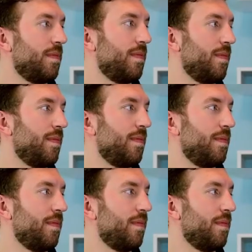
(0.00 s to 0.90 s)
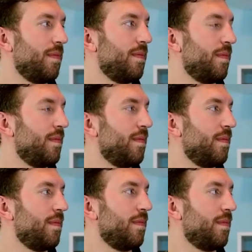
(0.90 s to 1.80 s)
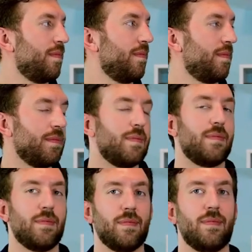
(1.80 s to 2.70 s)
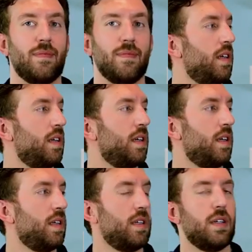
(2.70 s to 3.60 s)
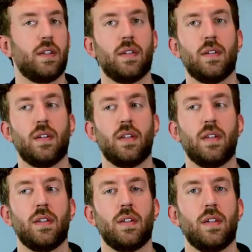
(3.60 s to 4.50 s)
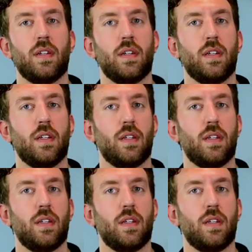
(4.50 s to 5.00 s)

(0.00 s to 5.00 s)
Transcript: [no speech]